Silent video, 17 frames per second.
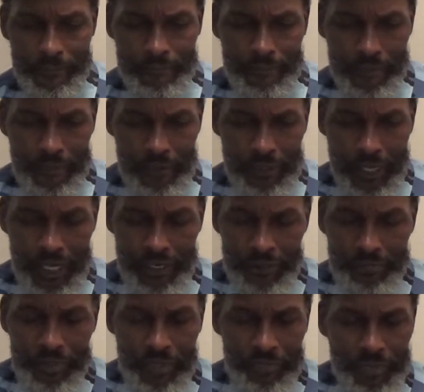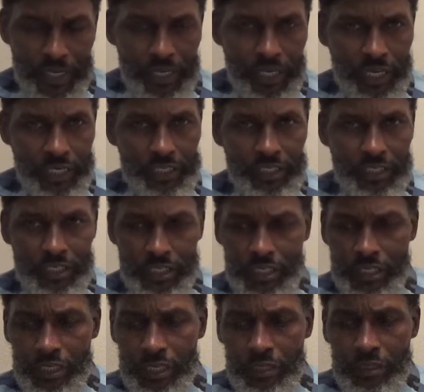And a lot of people can't
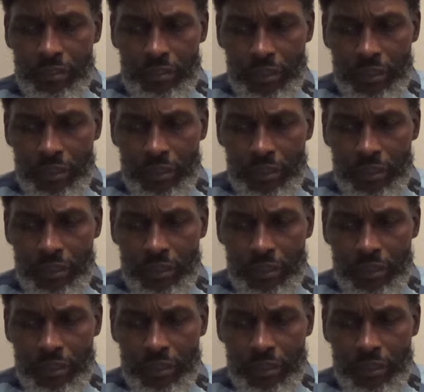see that.